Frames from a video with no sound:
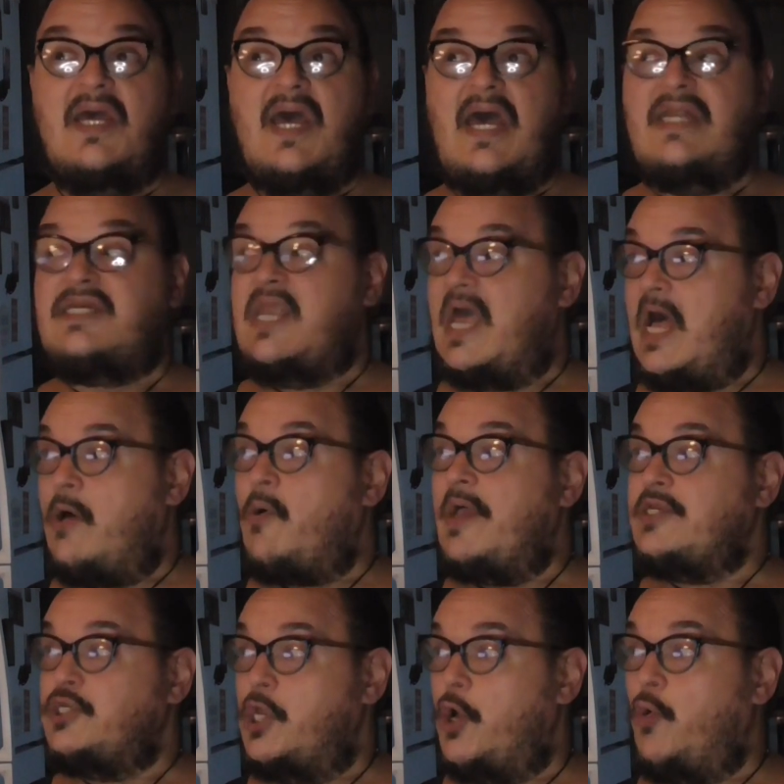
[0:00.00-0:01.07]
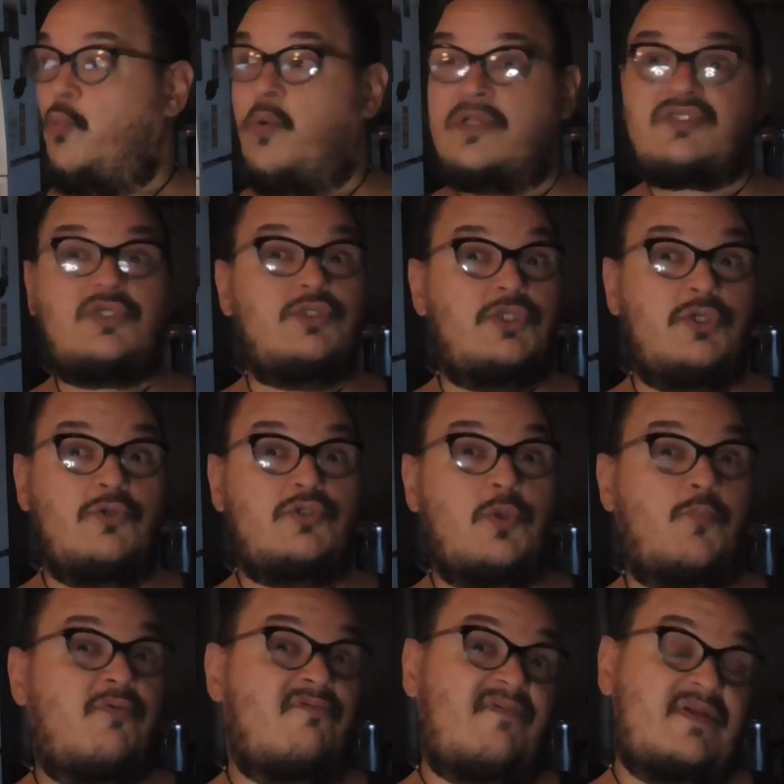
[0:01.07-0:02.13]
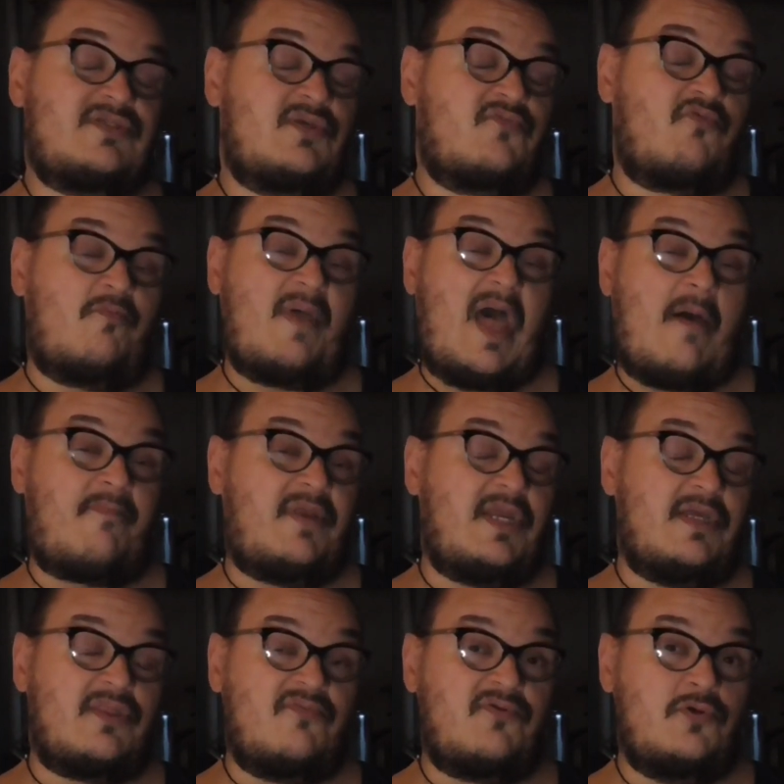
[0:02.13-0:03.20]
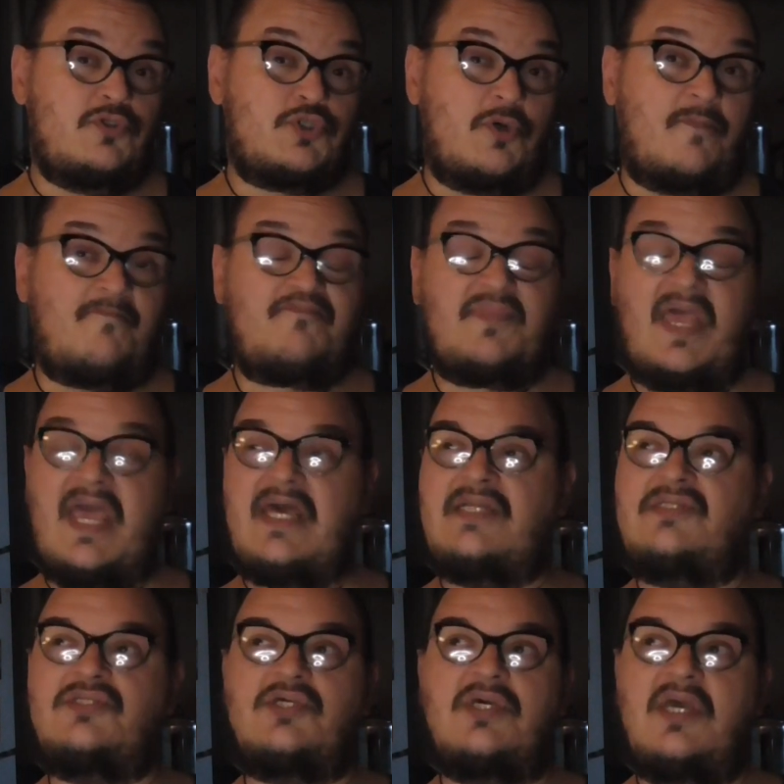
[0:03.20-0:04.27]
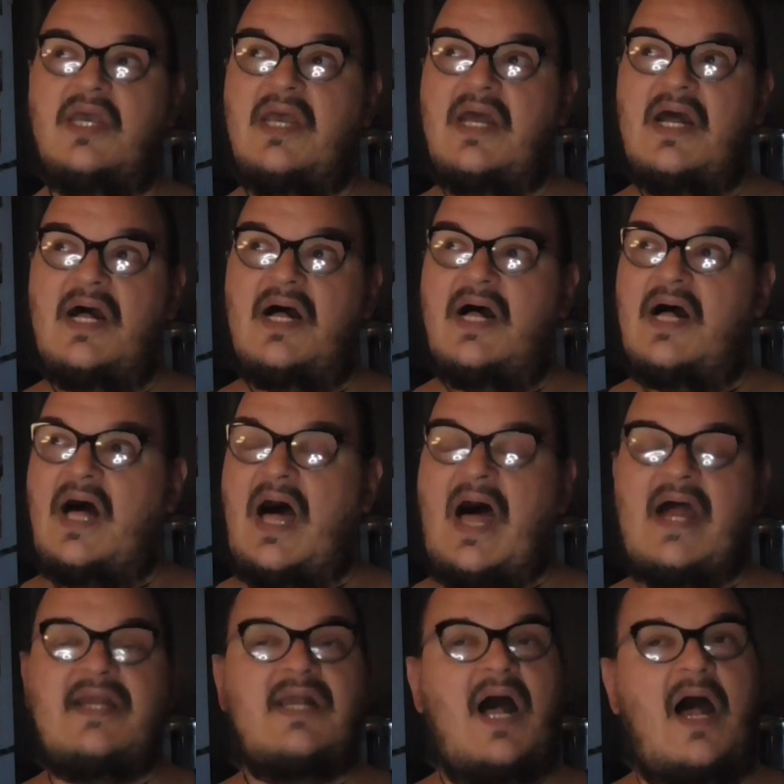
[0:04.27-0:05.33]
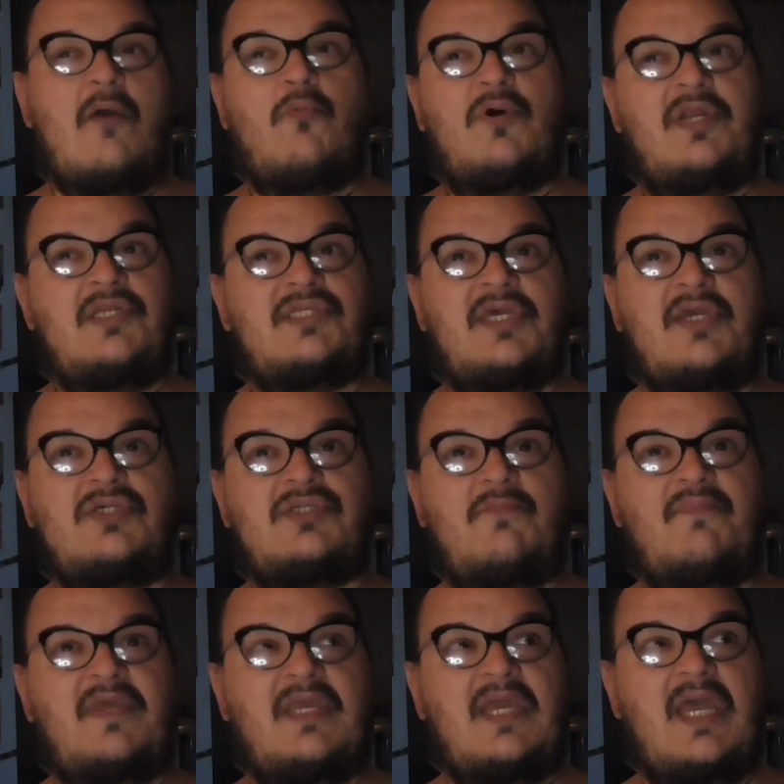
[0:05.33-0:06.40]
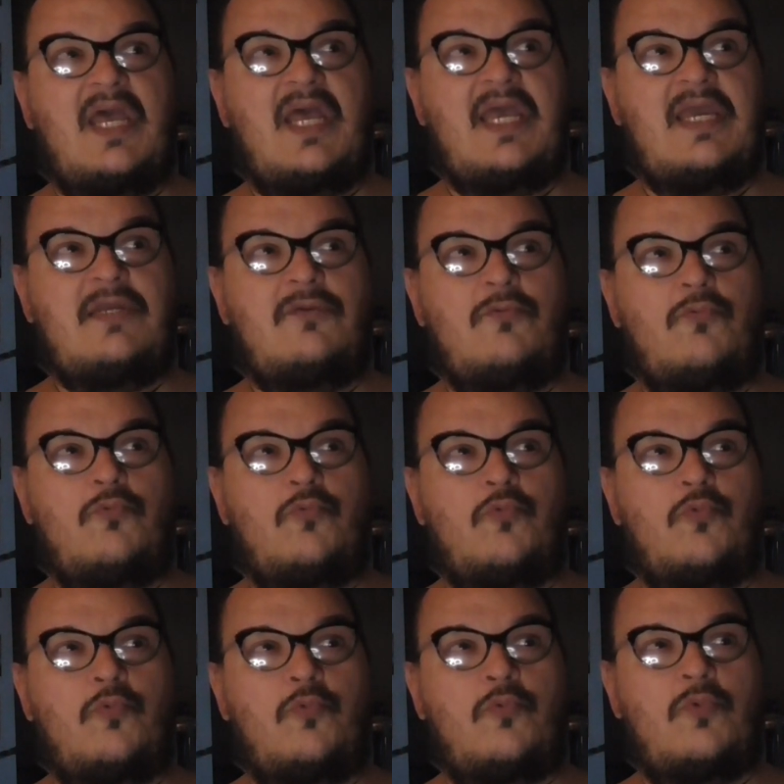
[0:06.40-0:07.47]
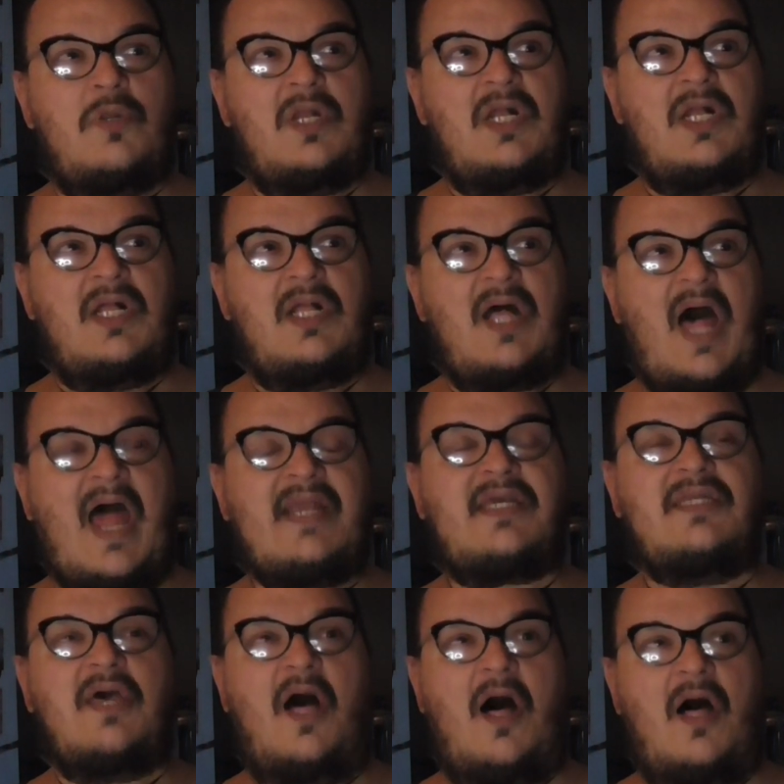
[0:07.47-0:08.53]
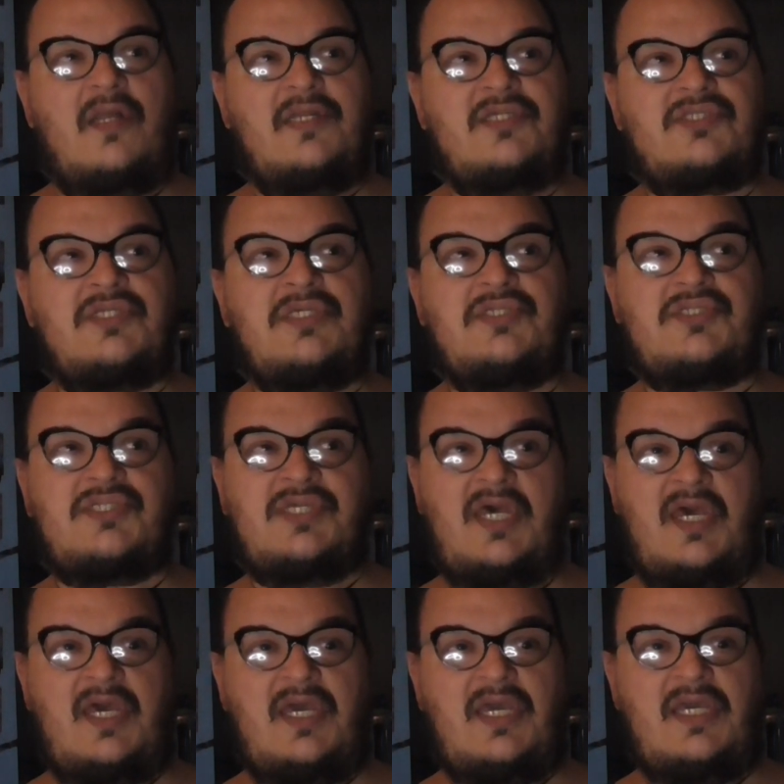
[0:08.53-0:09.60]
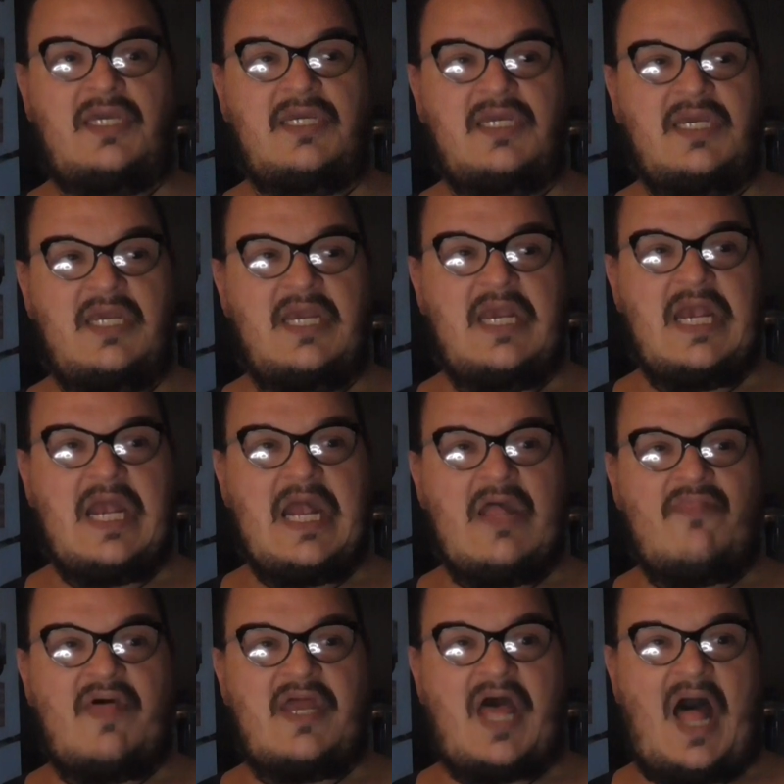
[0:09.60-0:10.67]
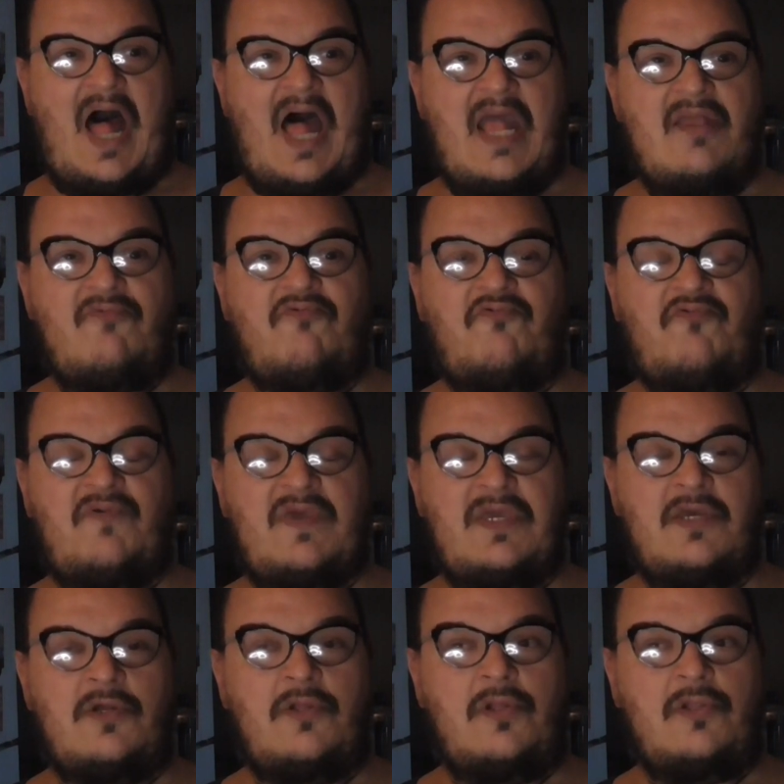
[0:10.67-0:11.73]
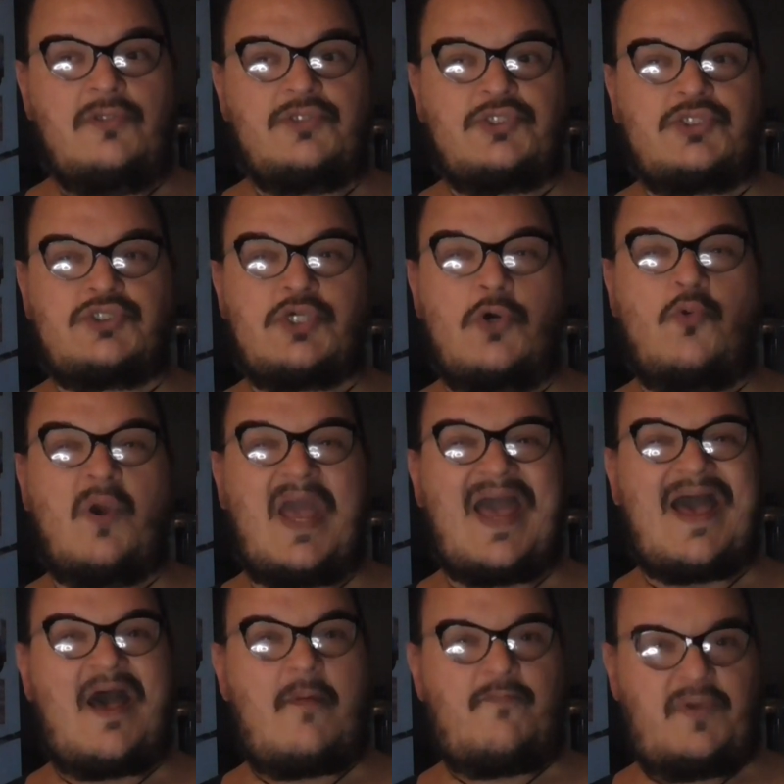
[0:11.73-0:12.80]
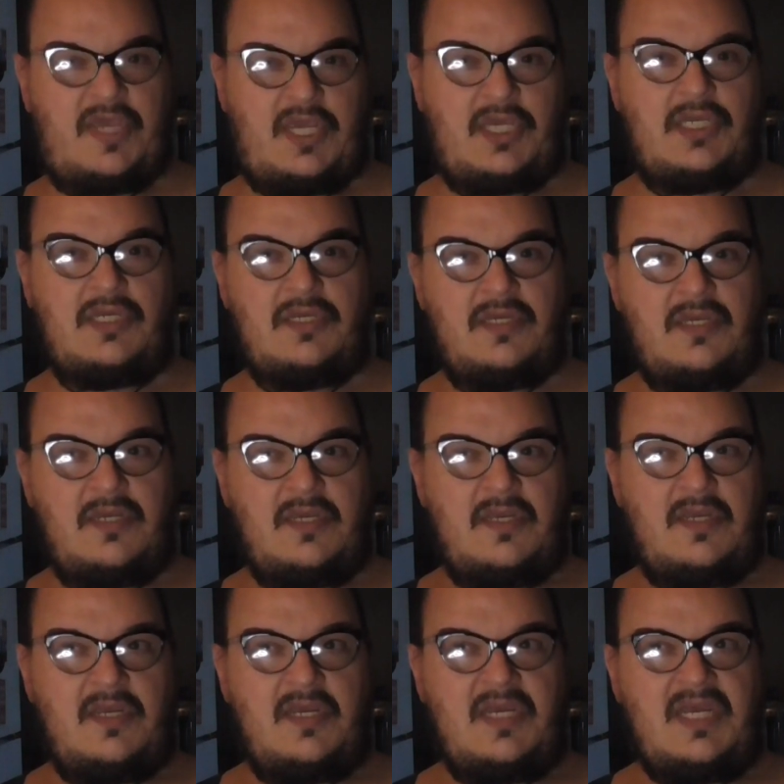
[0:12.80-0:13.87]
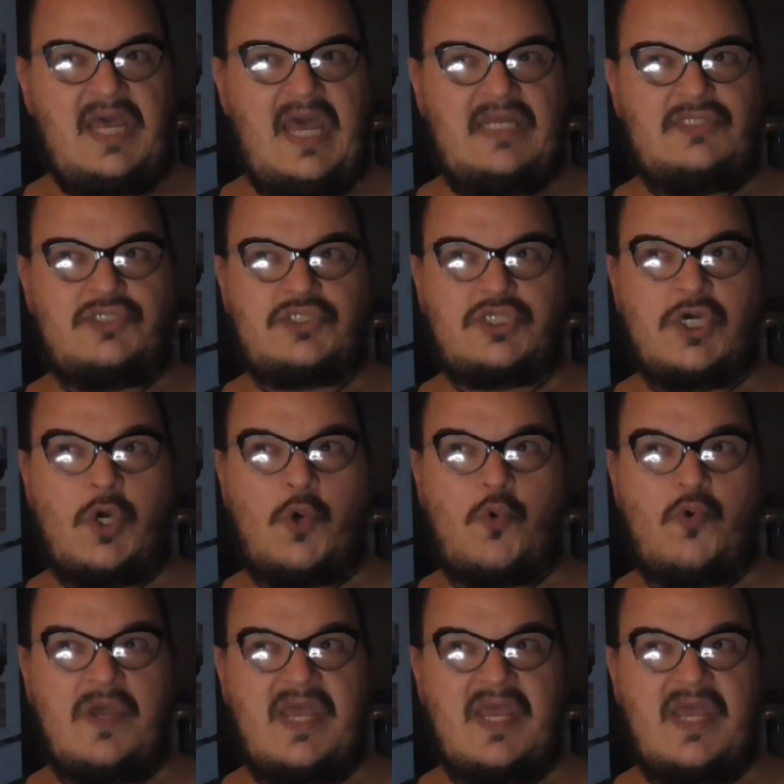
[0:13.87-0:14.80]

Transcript: And now I know what to do to prevent it from happening in the future. And I, I want to tell you something. It, I can honestly say that I feel so happy and so